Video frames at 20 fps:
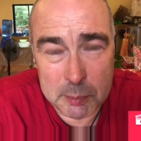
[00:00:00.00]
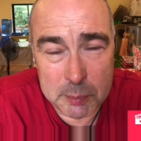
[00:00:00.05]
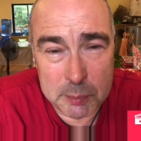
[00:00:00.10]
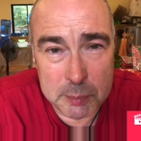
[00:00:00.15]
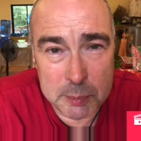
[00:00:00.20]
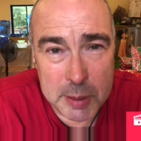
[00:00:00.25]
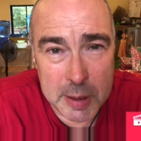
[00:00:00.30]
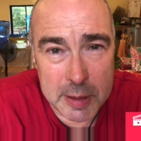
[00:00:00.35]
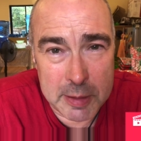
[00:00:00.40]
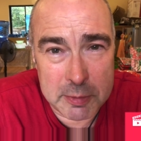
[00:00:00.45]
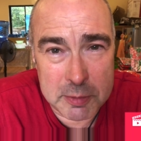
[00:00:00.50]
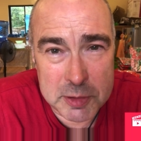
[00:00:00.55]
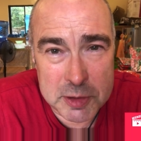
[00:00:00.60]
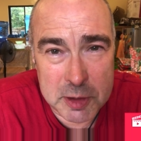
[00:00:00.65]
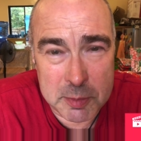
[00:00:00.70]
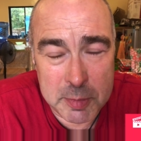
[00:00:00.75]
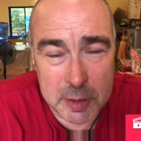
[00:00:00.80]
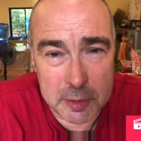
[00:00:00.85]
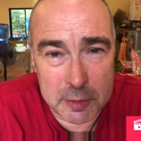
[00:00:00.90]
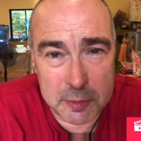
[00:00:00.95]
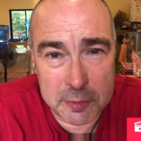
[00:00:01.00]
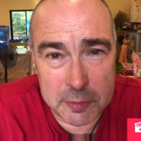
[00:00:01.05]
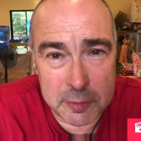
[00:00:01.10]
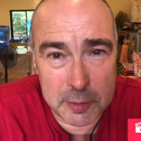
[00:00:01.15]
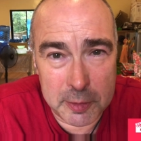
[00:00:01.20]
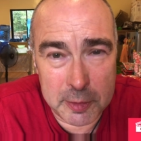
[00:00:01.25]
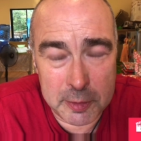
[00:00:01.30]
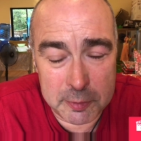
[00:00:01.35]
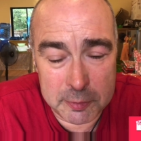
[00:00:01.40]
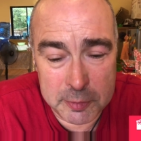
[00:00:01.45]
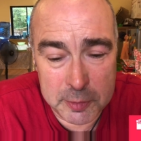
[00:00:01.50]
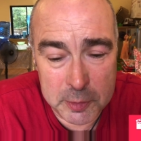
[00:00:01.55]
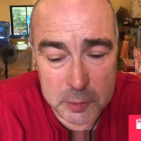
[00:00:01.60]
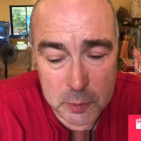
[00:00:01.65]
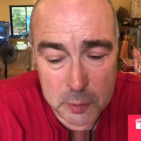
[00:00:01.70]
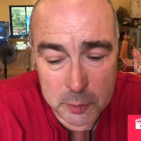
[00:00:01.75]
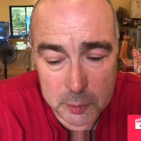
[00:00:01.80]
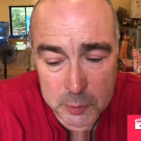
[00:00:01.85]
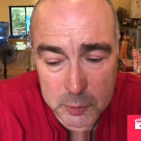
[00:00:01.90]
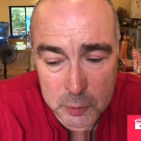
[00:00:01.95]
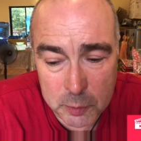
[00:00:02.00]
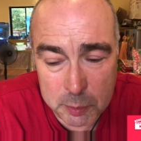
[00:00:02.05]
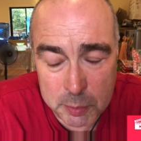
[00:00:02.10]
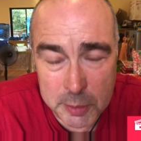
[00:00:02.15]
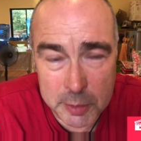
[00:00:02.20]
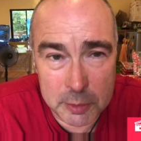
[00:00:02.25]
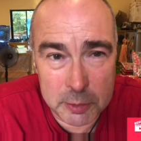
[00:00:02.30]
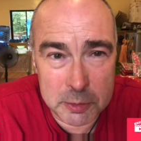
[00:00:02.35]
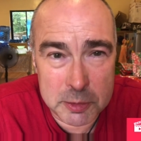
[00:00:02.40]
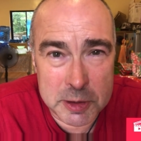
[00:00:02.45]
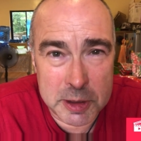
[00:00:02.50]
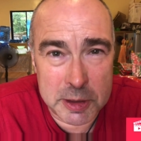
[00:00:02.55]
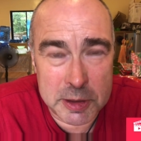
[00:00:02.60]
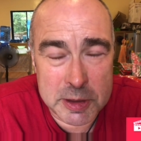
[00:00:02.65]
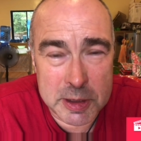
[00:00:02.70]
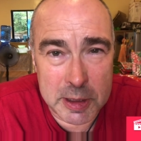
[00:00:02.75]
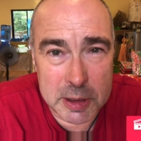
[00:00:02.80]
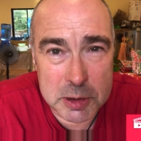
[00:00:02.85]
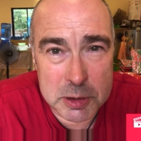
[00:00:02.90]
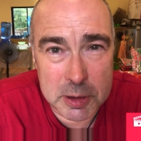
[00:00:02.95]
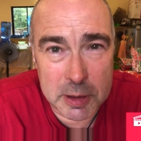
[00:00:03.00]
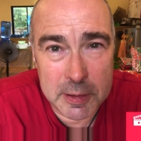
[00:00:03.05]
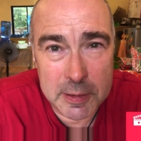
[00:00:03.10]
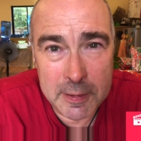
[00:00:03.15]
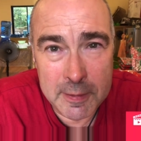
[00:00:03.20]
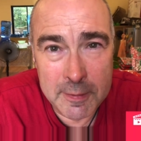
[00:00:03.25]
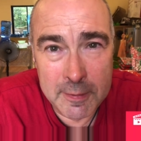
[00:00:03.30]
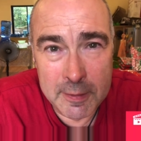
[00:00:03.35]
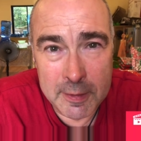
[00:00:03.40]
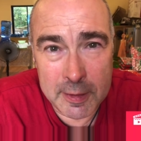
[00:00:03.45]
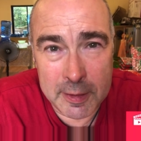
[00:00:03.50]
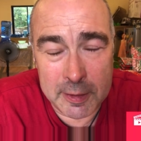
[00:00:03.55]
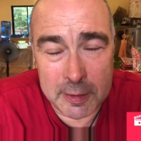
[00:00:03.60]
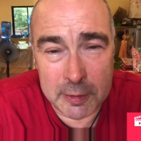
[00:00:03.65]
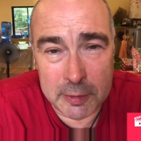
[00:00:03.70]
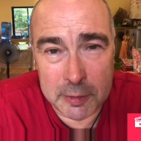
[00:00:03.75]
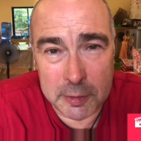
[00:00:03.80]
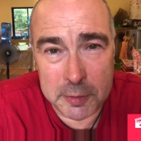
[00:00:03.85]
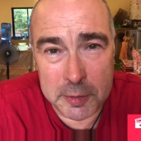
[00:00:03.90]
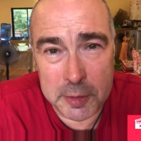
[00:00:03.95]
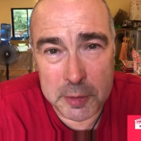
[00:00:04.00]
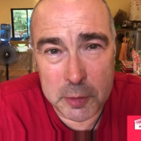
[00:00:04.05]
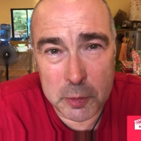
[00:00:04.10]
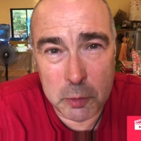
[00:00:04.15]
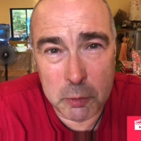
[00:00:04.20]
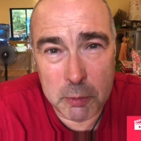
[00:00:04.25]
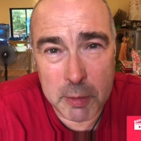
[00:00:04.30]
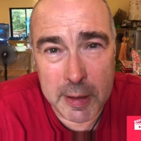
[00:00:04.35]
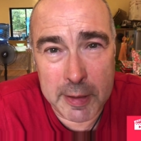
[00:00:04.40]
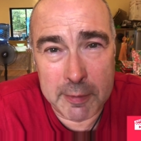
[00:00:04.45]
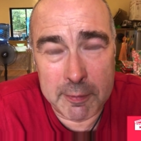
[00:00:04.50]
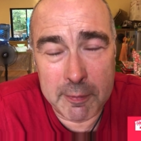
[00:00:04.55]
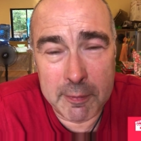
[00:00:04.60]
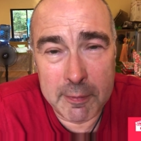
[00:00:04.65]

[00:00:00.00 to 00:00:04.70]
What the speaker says: pounds a month for your bills, etc., including your rent.